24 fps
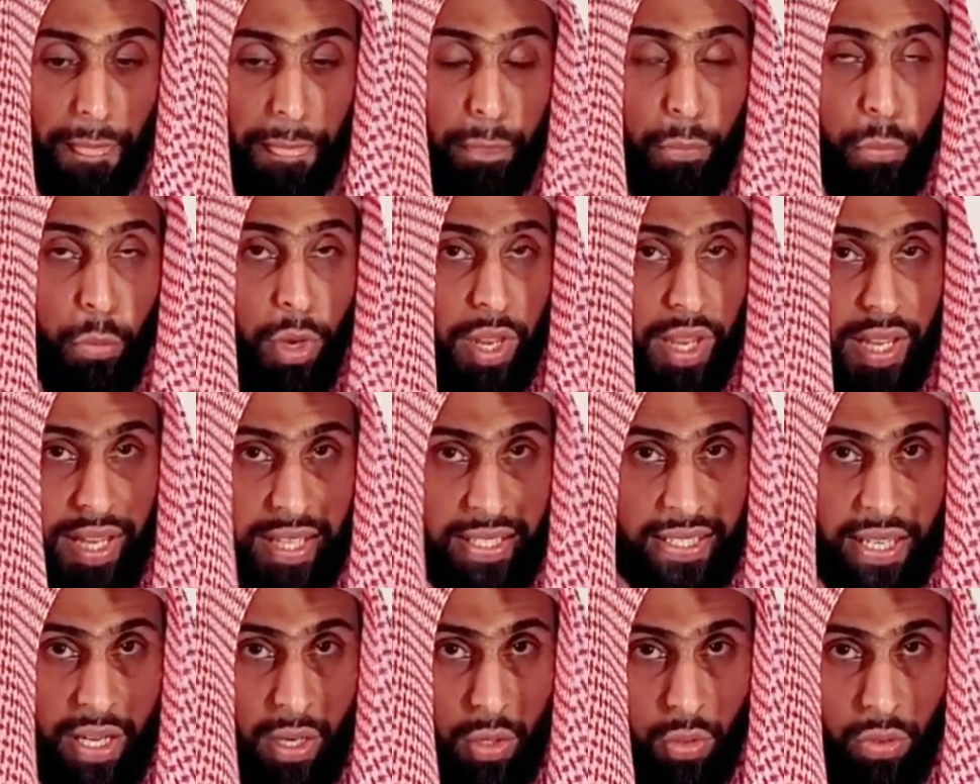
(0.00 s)
putting her
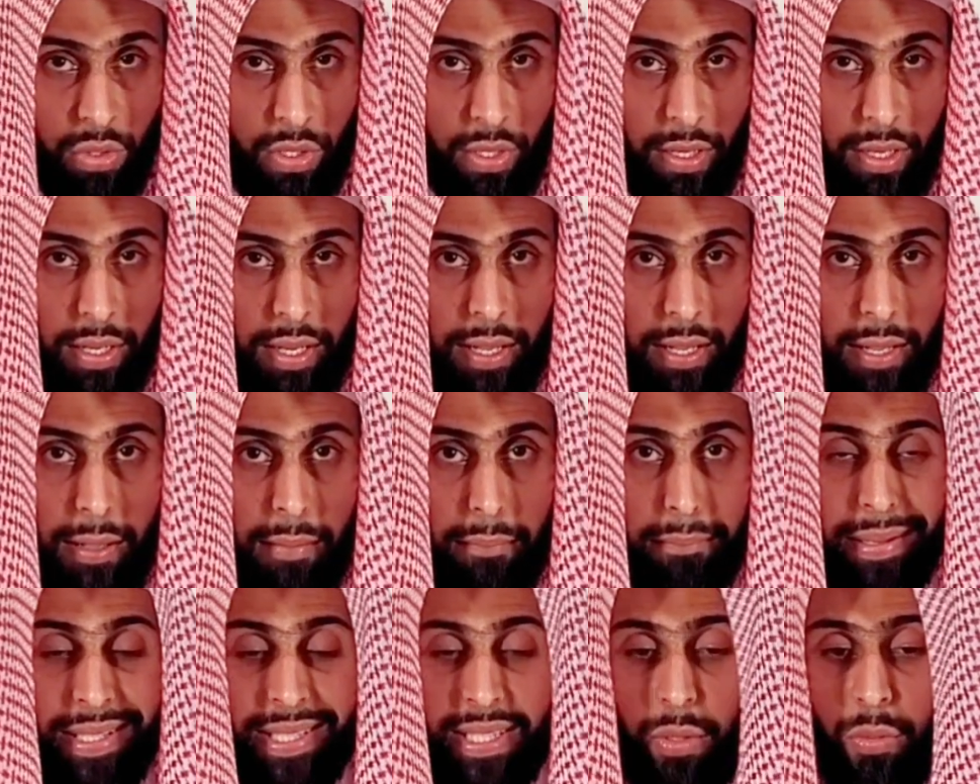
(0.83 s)
down,
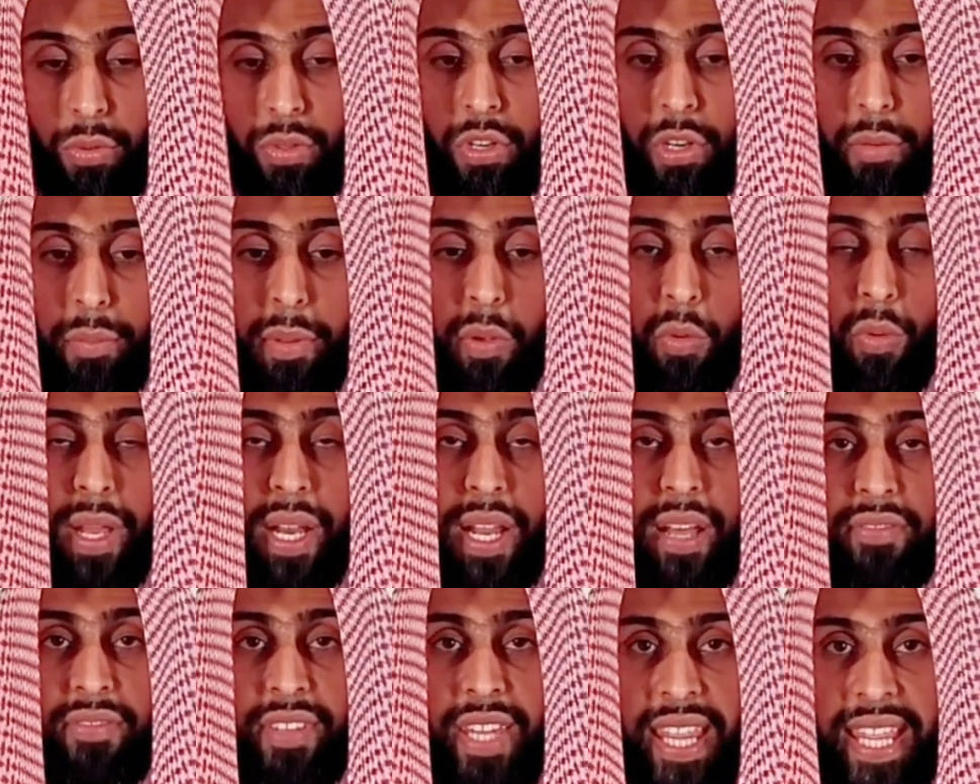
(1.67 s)
but they would not be one
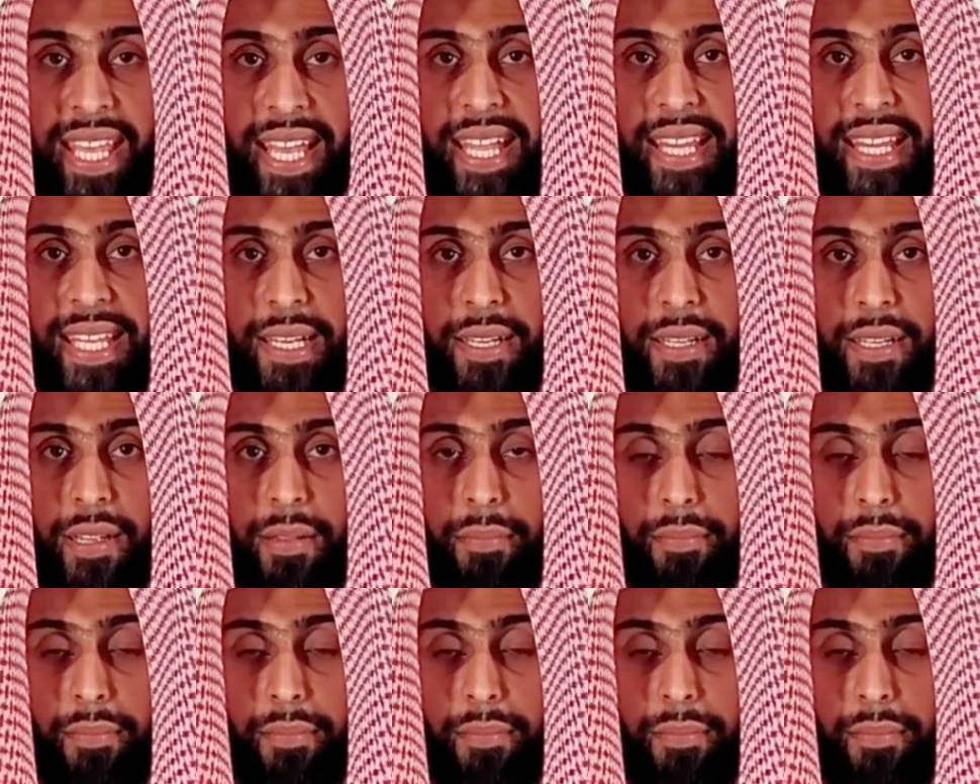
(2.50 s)
after the other,